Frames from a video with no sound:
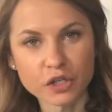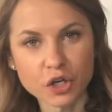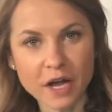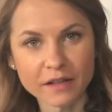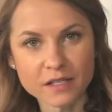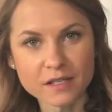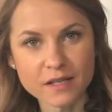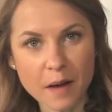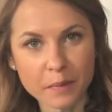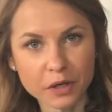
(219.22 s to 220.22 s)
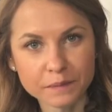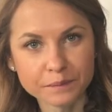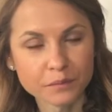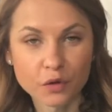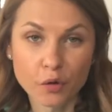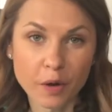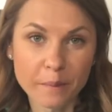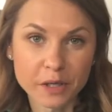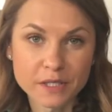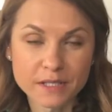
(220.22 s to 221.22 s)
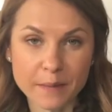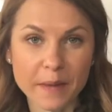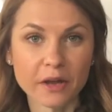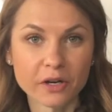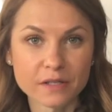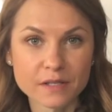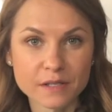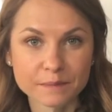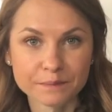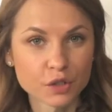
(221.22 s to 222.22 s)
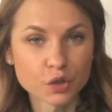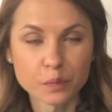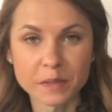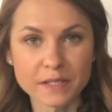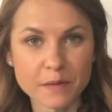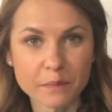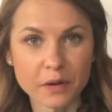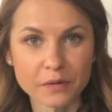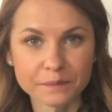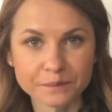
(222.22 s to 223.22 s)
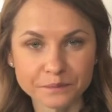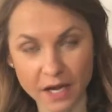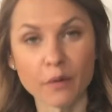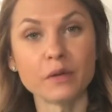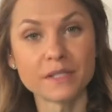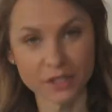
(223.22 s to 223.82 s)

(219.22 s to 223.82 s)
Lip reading: a try this summer. Cucumbers, tomatoes, super simple, and I will